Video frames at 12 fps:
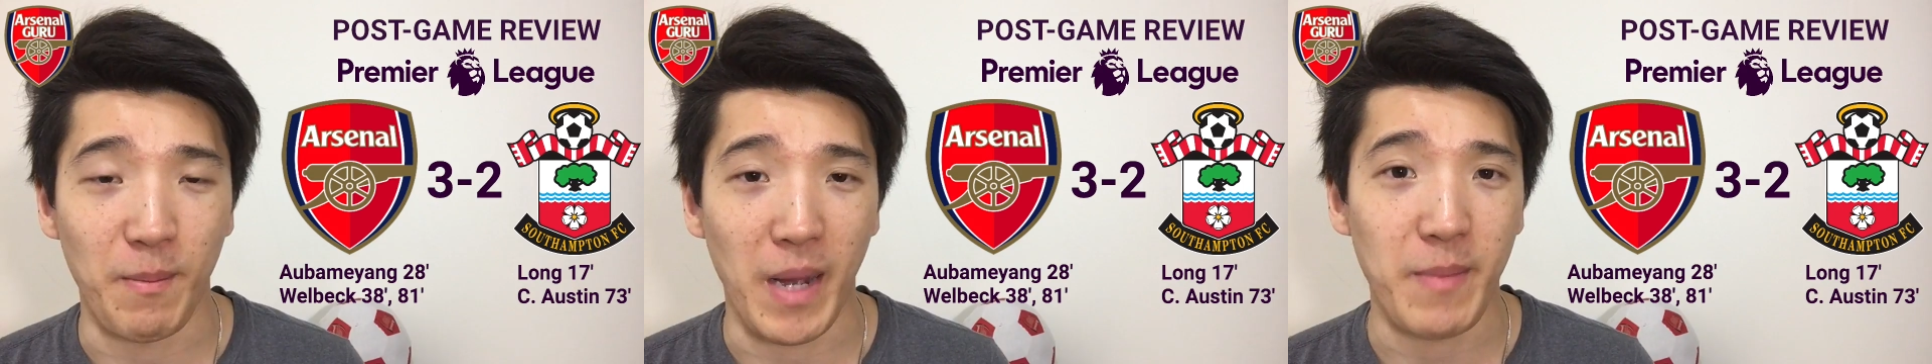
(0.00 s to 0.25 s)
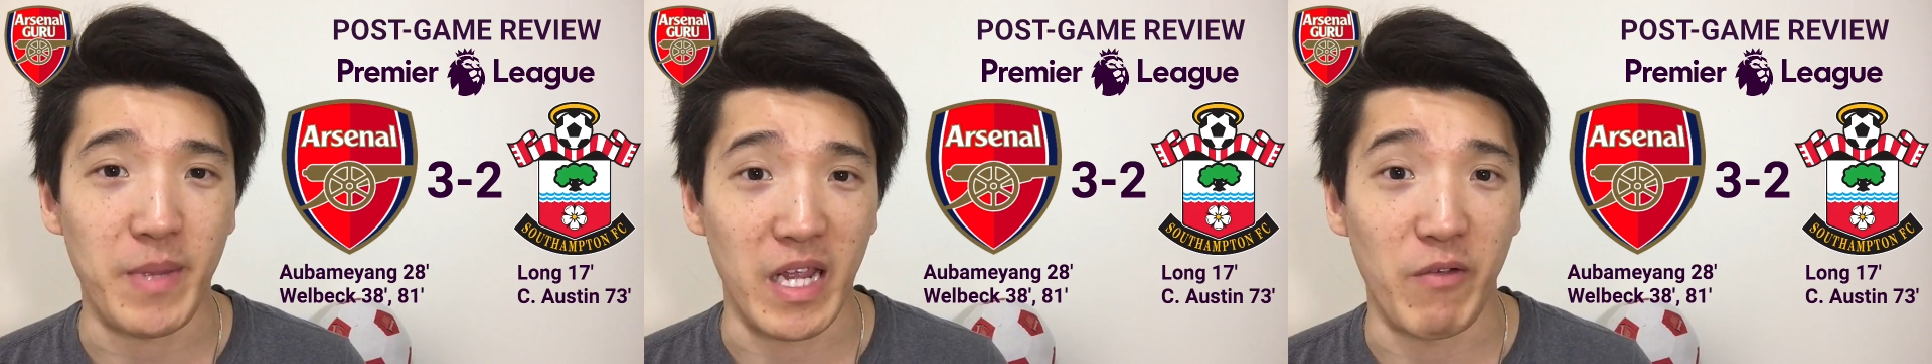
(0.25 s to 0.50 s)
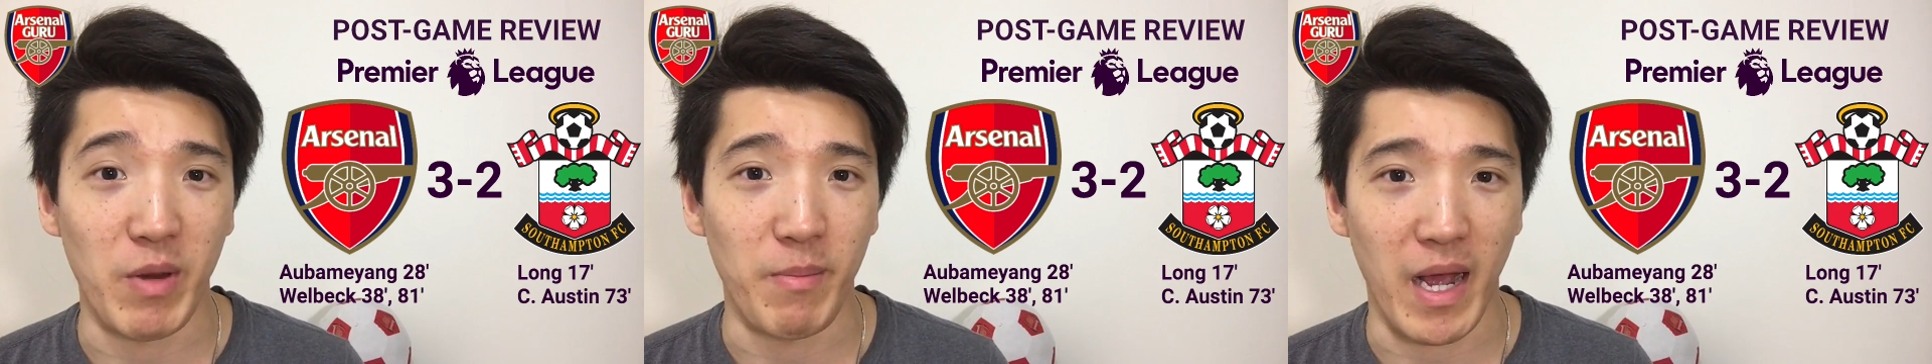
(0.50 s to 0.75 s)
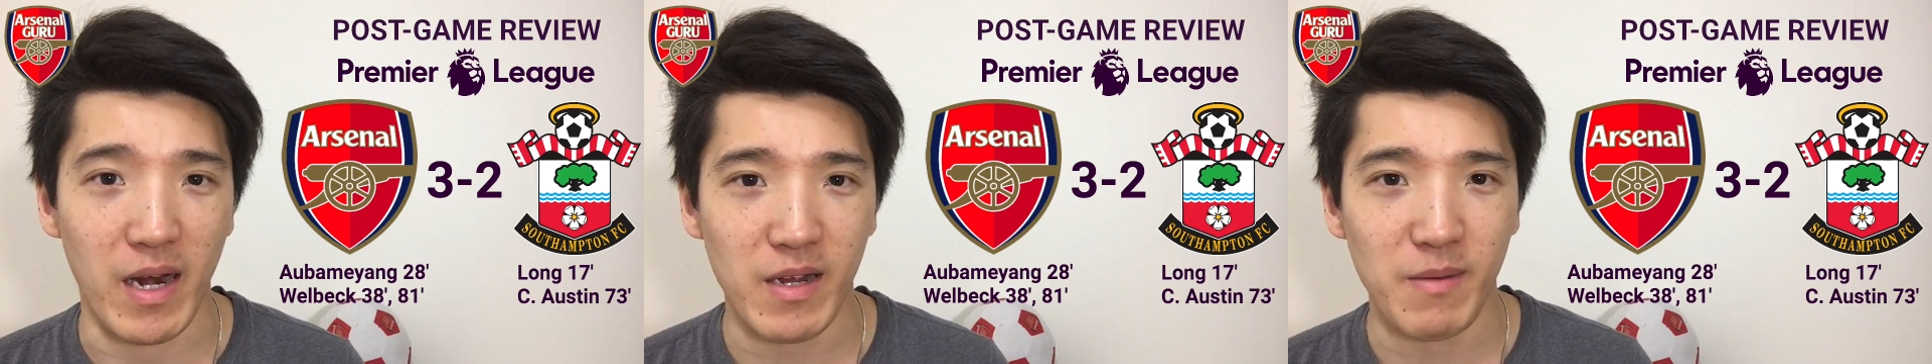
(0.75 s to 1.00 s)
might be even
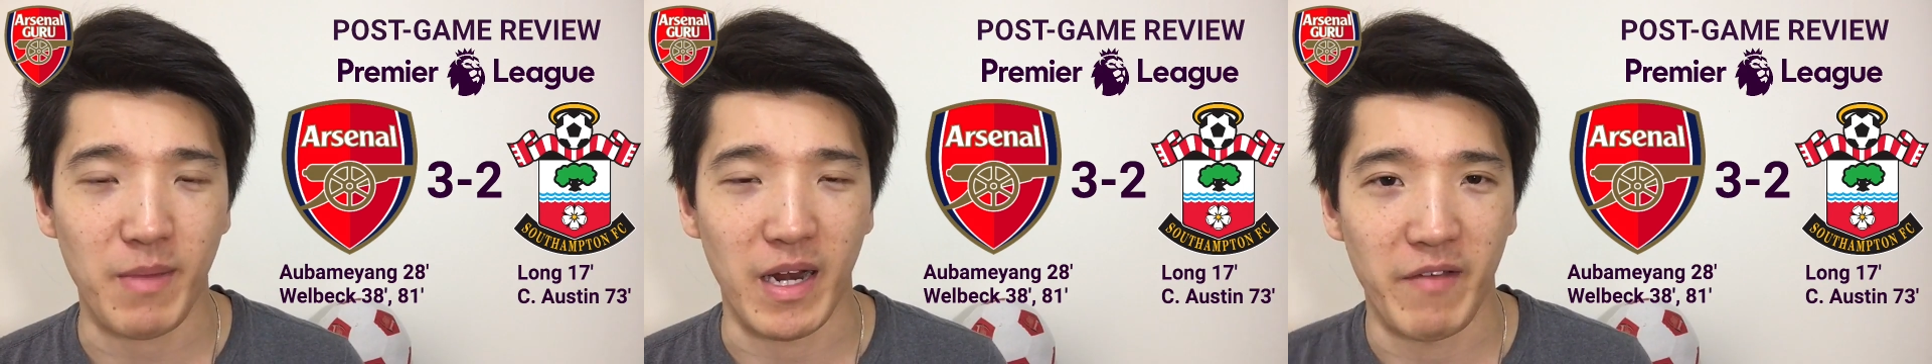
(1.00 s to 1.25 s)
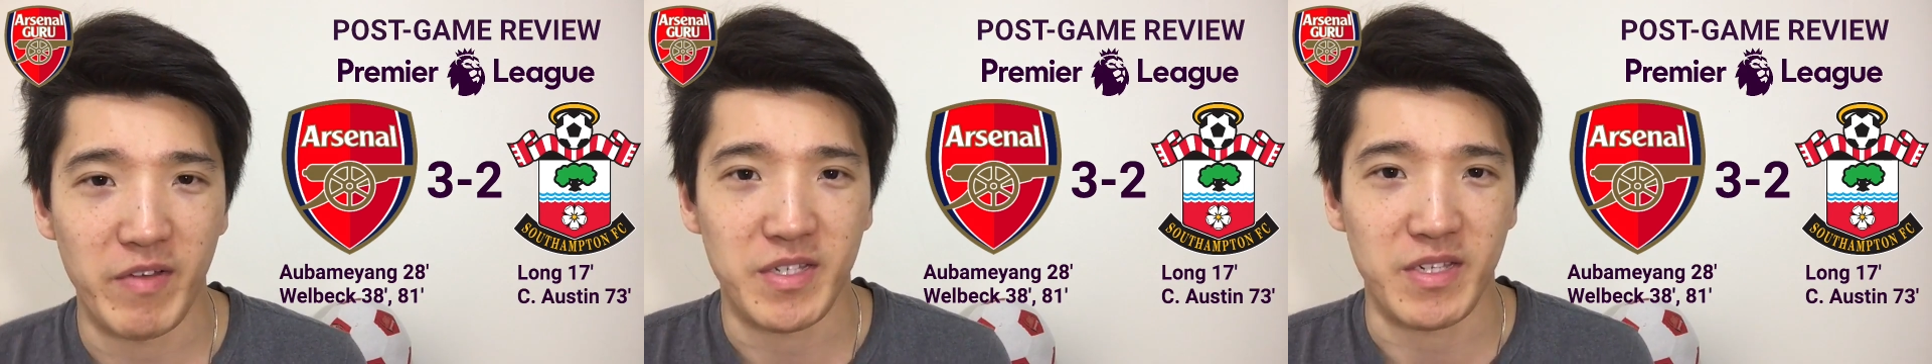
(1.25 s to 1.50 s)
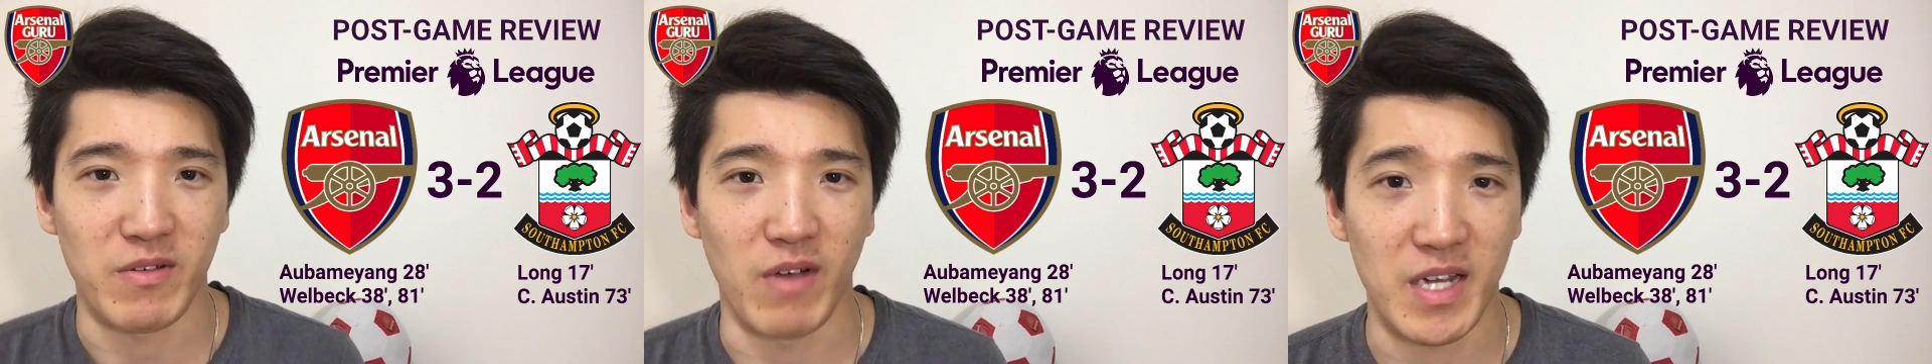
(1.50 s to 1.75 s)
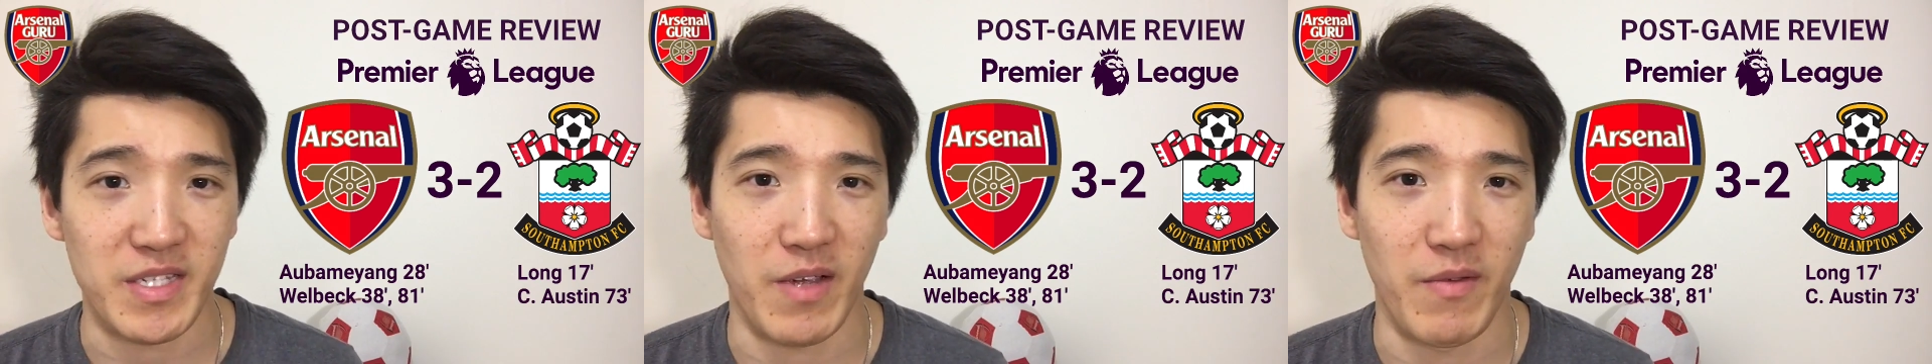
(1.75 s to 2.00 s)
better, but if it's still
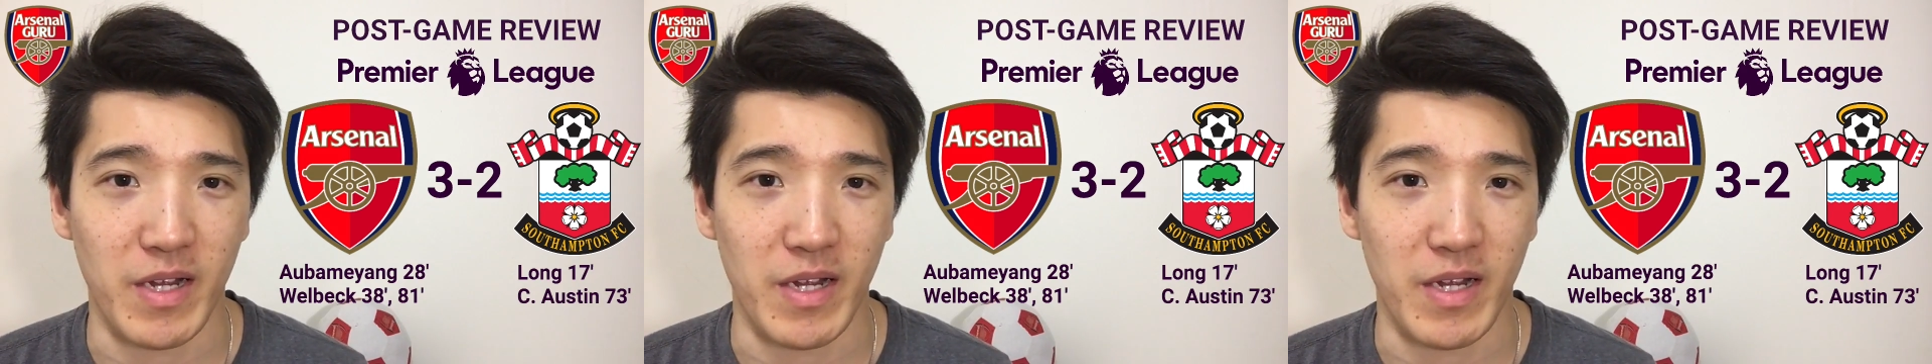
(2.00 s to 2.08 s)
Arsene